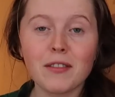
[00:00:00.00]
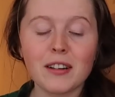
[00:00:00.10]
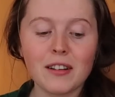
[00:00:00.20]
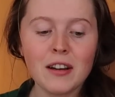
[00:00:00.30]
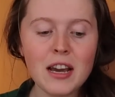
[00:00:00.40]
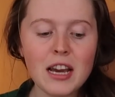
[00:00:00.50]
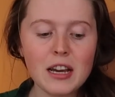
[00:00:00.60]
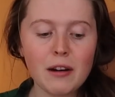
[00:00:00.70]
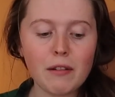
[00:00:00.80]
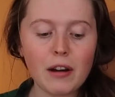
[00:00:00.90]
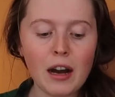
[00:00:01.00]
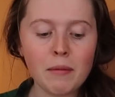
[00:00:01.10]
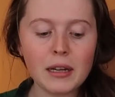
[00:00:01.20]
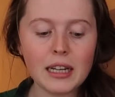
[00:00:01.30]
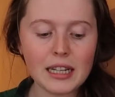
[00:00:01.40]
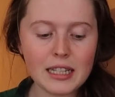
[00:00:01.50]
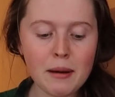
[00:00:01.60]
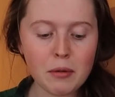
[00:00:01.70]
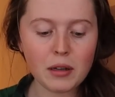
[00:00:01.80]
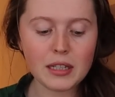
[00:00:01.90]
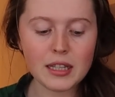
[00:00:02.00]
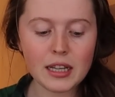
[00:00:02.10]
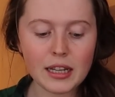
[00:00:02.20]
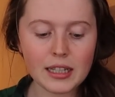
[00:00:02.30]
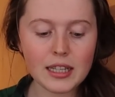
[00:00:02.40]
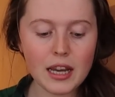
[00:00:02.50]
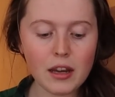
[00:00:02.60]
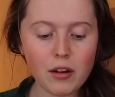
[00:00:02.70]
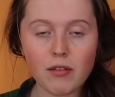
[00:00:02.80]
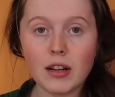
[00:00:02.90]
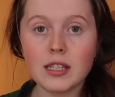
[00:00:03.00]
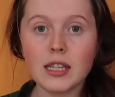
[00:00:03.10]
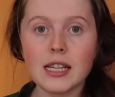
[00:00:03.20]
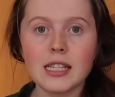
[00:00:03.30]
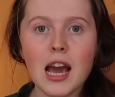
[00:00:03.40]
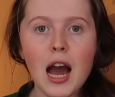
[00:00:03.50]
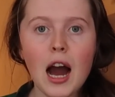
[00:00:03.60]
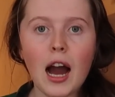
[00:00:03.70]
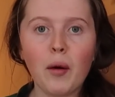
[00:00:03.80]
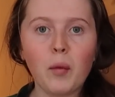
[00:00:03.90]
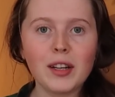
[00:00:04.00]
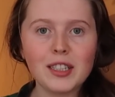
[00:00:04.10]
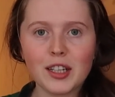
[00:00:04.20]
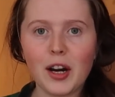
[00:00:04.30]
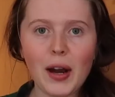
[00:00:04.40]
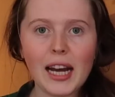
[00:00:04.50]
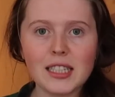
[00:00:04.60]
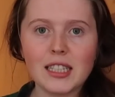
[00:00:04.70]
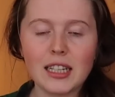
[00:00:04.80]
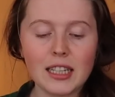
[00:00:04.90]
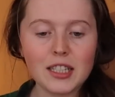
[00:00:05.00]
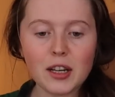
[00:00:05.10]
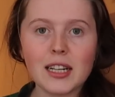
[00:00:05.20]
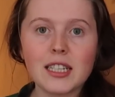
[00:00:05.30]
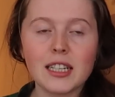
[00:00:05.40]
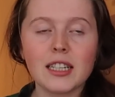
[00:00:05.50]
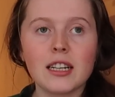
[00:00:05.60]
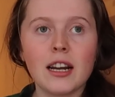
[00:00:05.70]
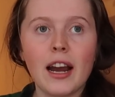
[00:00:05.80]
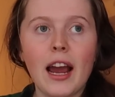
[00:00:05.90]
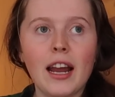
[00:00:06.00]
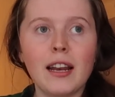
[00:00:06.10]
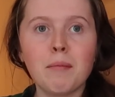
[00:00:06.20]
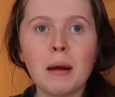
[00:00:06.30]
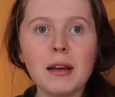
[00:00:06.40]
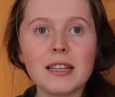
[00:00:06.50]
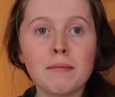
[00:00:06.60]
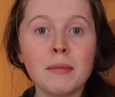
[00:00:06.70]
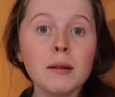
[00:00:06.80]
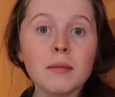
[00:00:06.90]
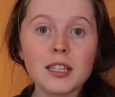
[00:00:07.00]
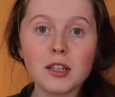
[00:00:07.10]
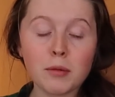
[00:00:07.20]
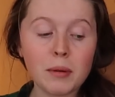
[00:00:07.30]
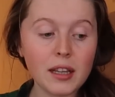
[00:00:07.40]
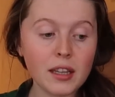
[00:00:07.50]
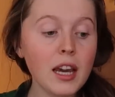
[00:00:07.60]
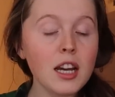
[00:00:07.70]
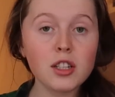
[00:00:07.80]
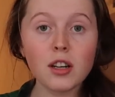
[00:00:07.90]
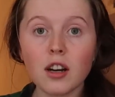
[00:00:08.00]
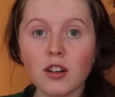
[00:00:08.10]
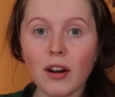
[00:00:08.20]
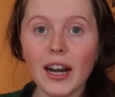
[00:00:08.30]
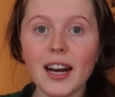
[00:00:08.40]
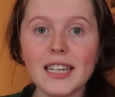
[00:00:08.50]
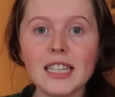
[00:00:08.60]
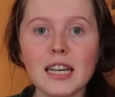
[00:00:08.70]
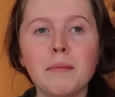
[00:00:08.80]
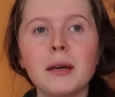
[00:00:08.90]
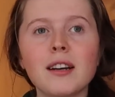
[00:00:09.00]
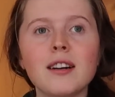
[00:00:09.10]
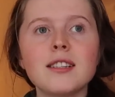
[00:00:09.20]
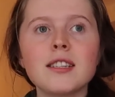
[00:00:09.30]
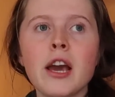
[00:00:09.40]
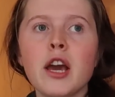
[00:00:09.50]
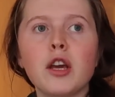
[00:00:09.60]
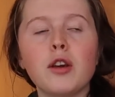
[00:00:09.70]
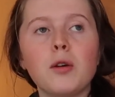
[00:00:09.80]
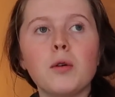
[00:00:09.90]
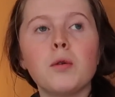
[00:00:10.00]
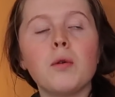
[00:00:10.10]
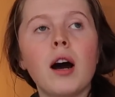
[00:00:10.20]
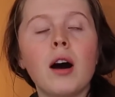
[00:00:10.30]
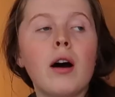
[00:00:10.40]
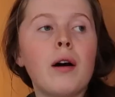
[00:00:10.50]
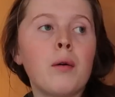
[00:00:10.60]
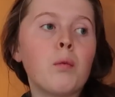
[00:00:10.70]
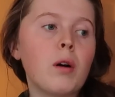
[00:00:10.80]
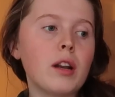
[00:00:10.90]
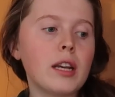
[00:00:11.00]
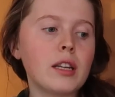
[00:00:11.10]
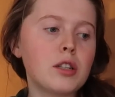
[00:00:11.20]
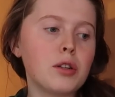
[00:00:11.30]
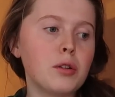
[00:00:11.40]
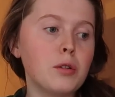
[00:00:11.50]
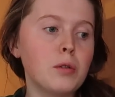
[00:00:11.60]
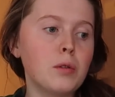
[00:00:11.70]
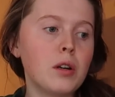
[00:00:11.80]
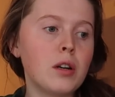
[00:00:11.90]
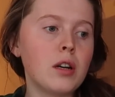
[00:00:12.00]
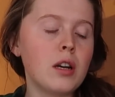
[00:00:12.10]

for an example is that, like, say your friend says, I want to go out to dinner, let's go out to dinner tonight, and maybe as a minimalist you would be like, yeah, sure, great idea, because you are wanting to